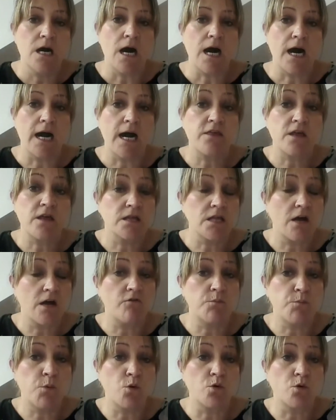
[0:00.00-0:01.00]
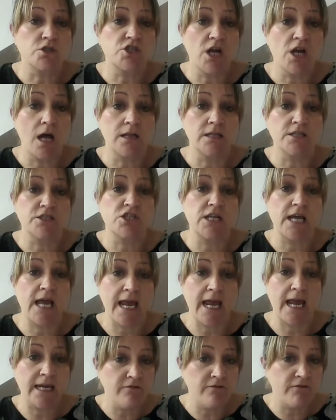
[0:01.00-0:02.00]
I think that report challenged
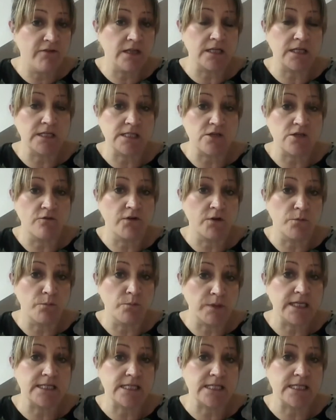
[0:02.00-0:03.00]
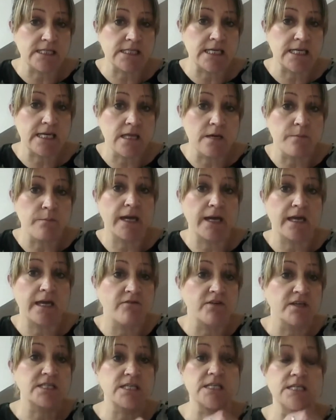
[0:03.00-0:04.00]
any feelings of complacency that might have
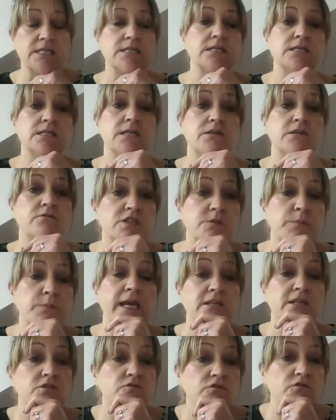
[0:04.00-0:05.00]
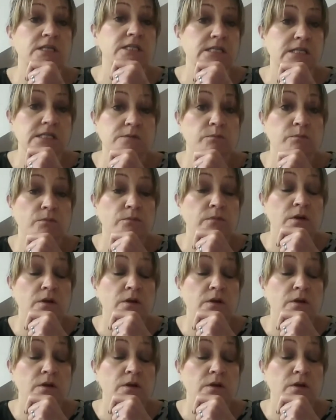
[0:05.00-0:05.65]
existed in respect to racism